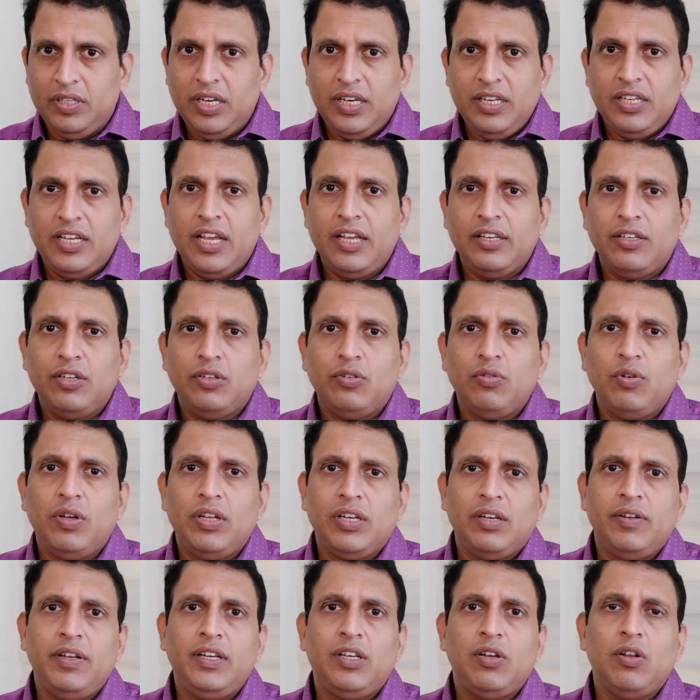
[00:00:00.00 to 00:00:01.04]
dedicated
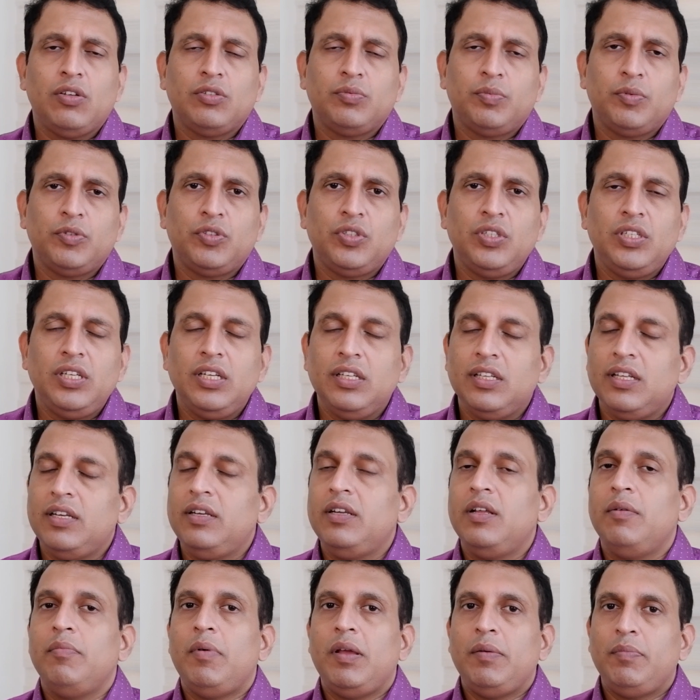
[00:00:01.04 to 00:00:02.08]
to a weight loss procedure,
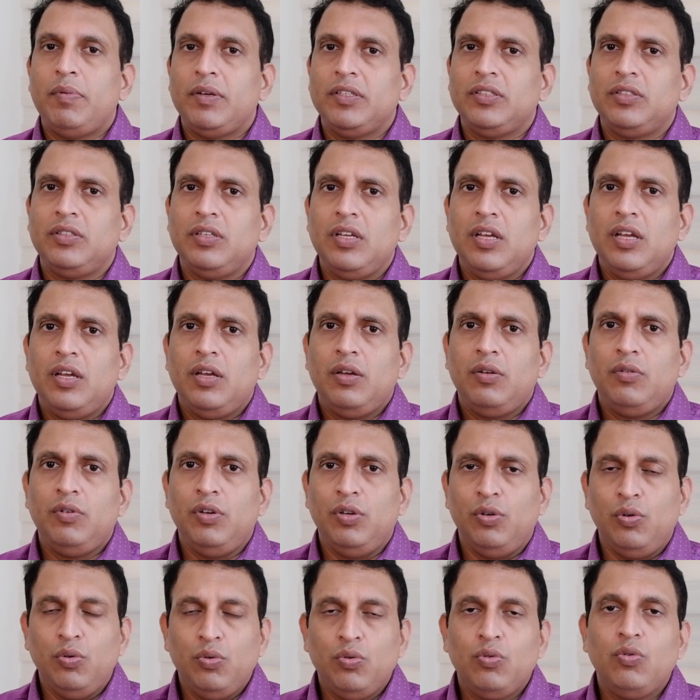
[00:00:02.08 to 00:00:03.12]
then a bypass
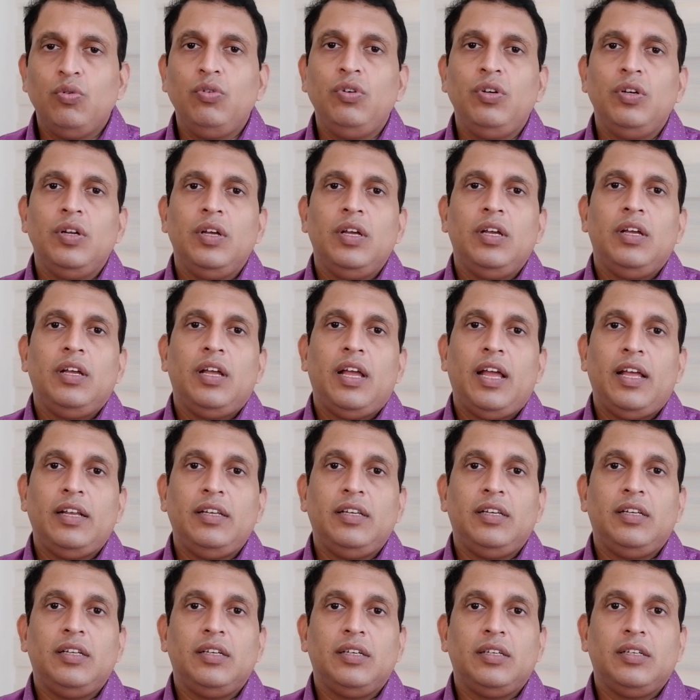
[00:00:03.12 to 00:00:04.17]
will do good.
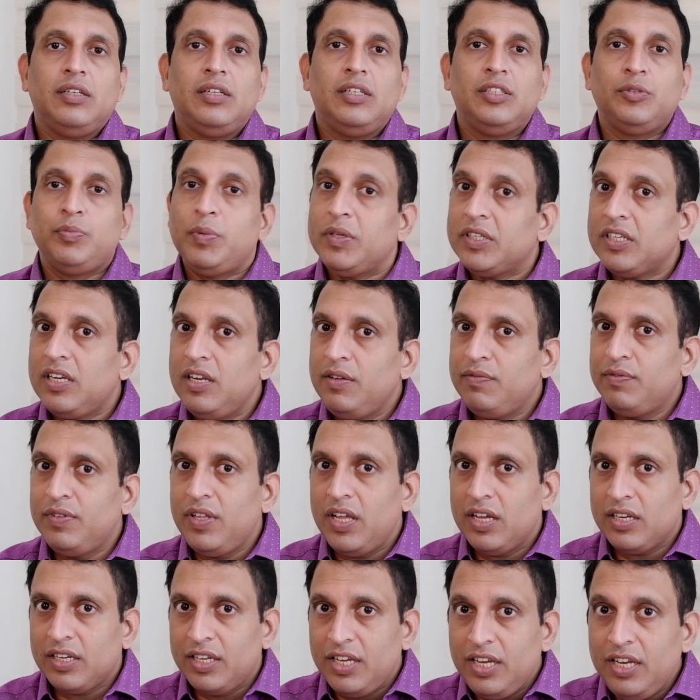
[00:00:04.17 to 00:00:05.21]
And especially
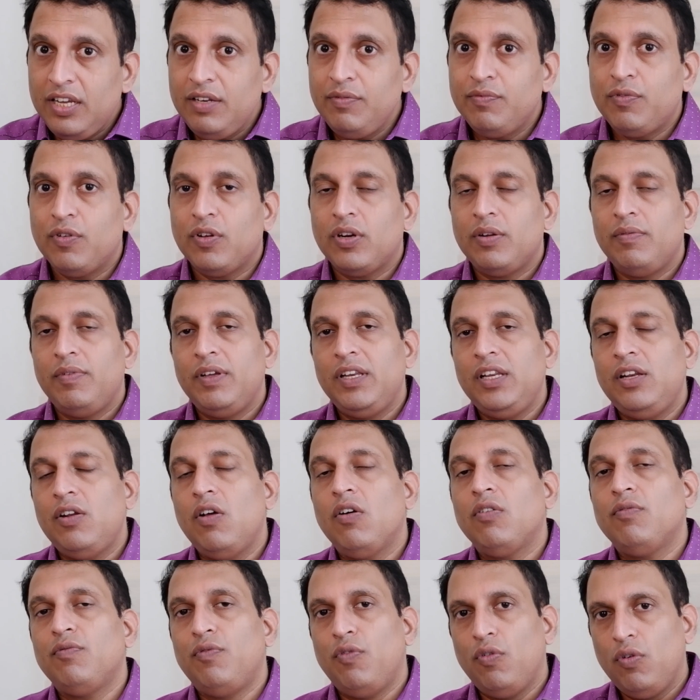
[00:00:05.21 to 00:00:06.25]
if they are keen for a very
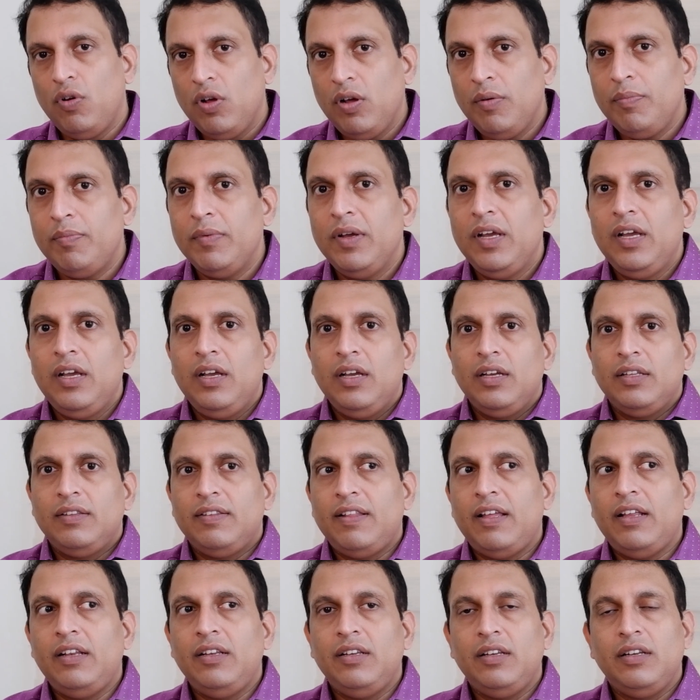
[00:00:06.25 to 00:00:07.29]
long follow-up,
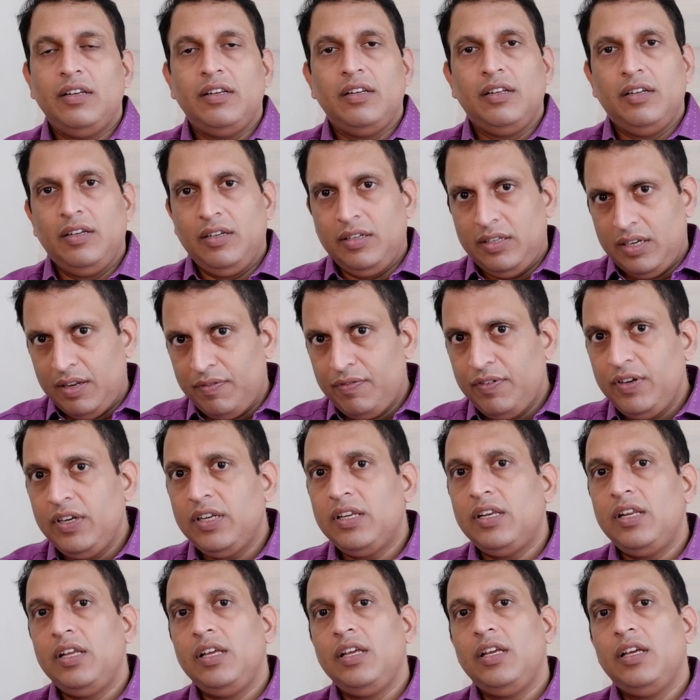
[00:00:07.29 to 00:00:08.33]
then
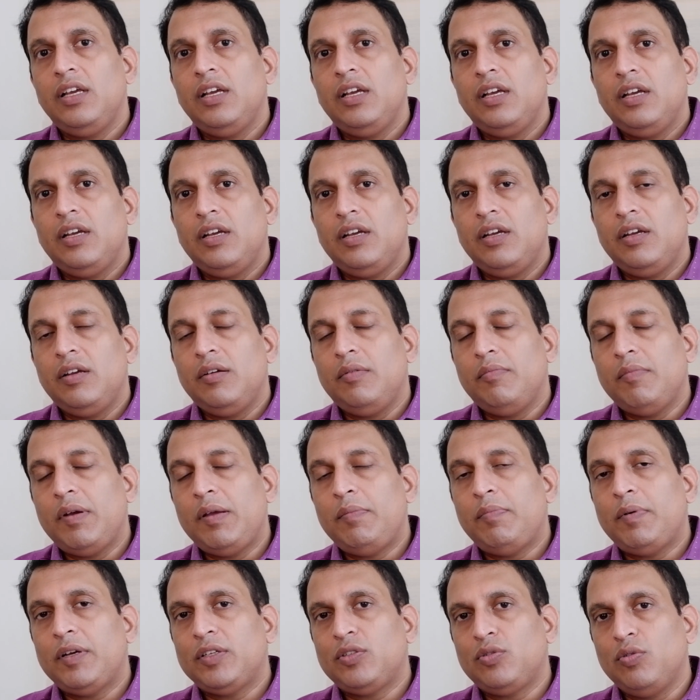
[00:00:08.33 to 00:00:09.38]
definitely
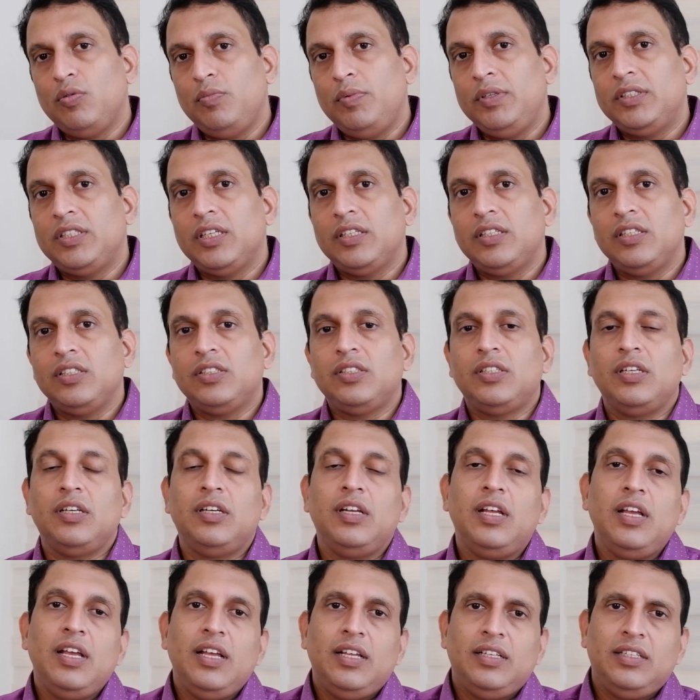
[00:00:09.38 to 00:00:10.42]
bypass would be
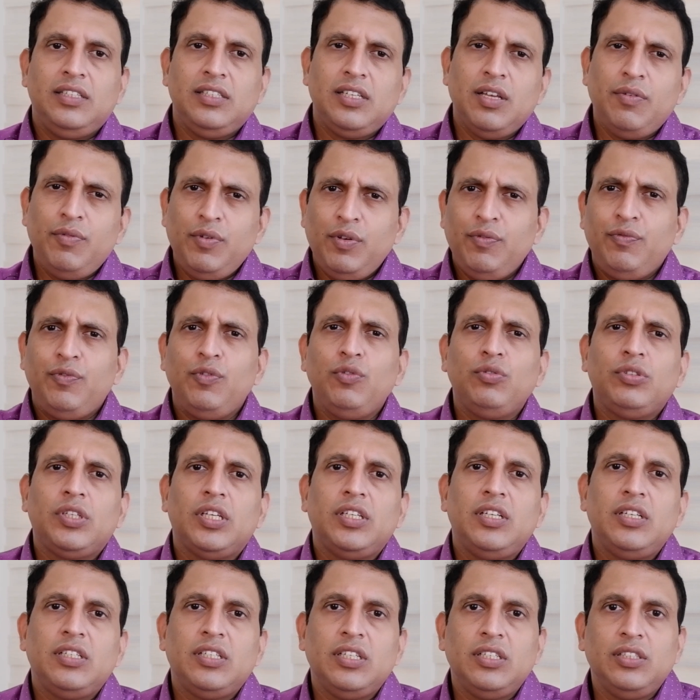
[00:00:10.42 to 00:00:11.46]
suggested. These are a few
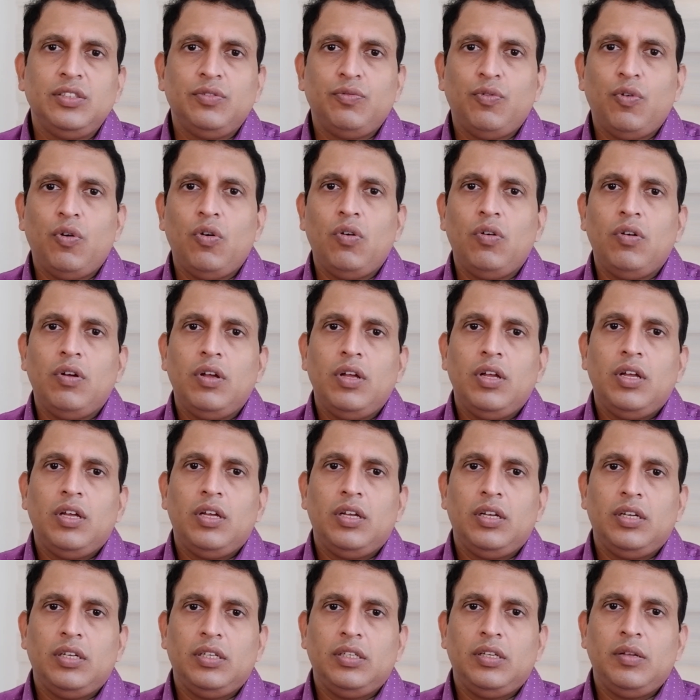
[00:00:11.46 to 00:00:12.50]
suggestions for
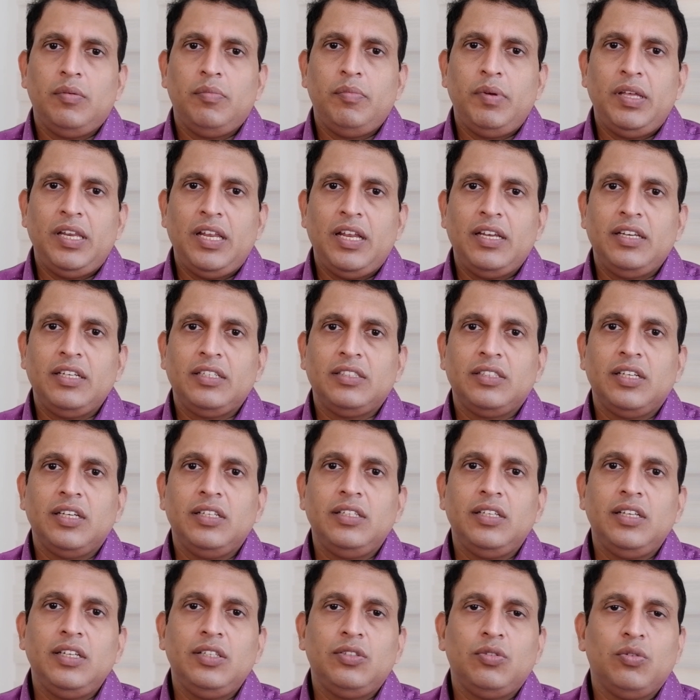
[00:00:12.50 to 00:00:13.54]
the bariatric
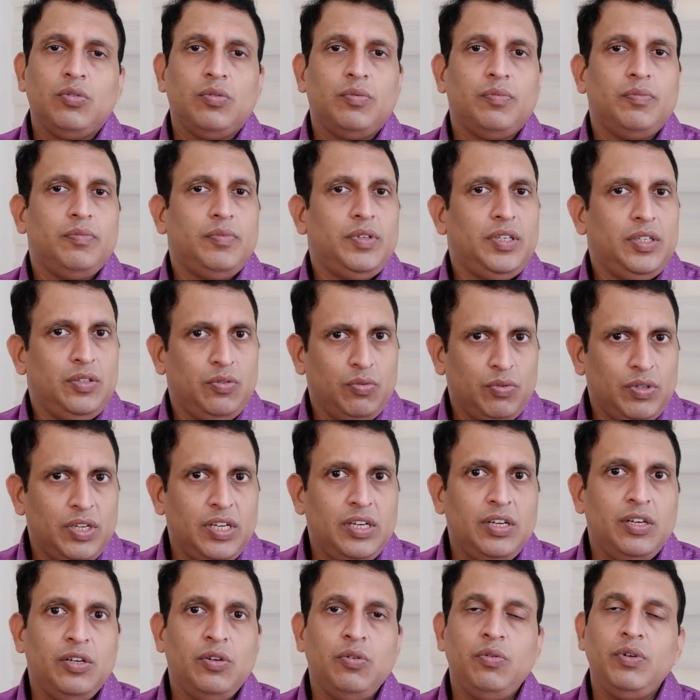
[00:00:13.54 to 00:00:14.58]
surgery. So we
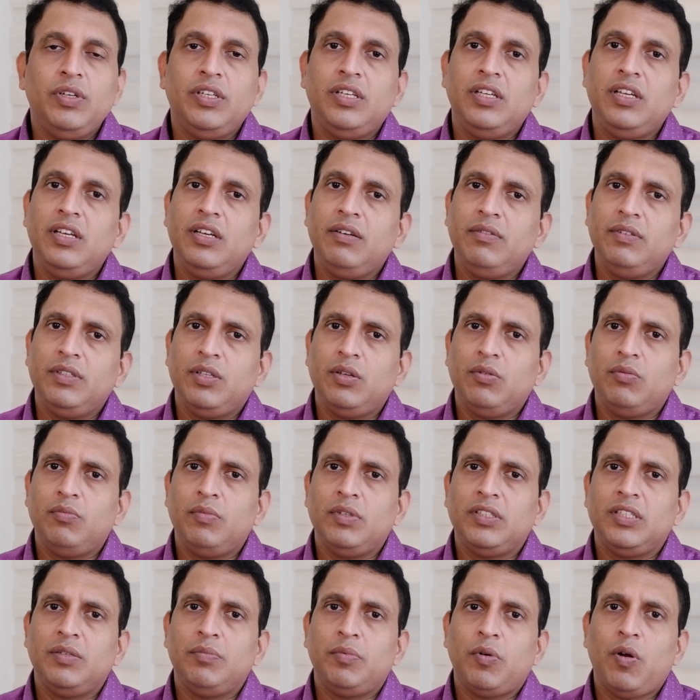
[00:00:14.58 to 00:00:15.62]
routinely do it here without
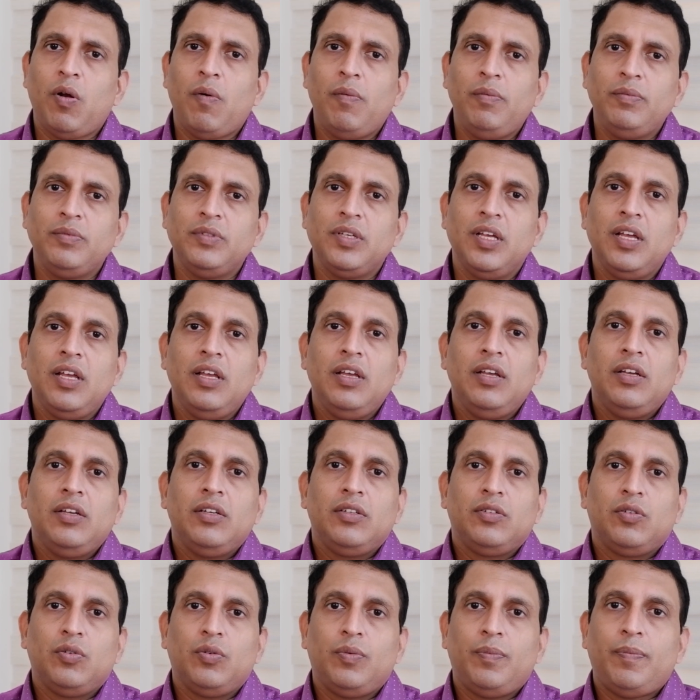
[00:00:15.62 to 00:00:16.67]
much problems.
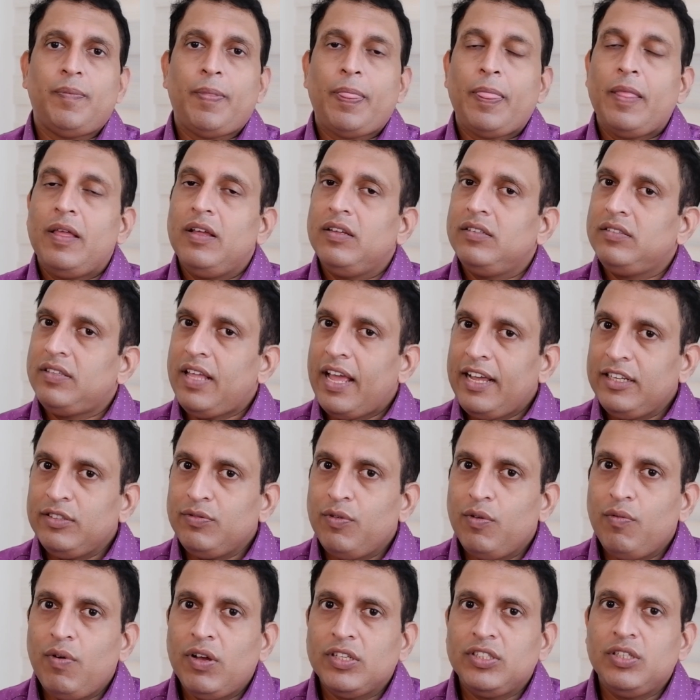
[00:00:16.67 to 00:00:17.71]
So
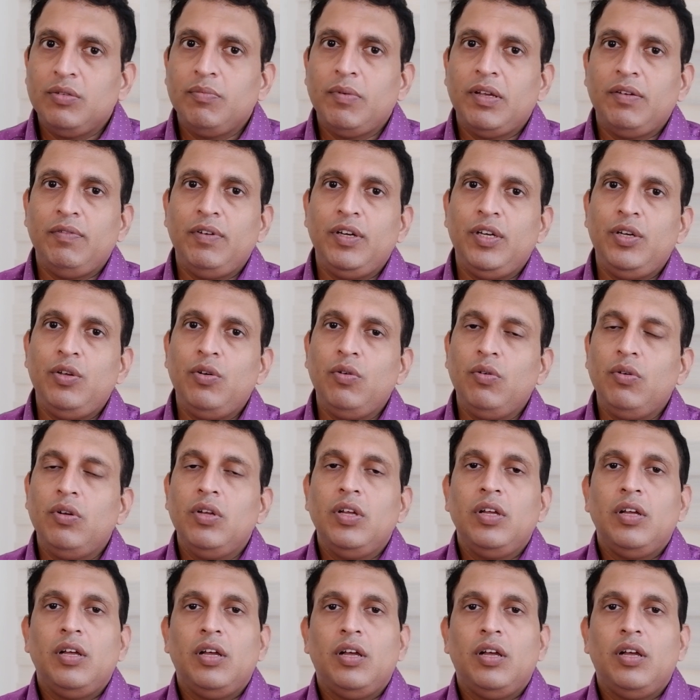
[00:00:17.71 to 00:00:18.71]
thanks for watching my video.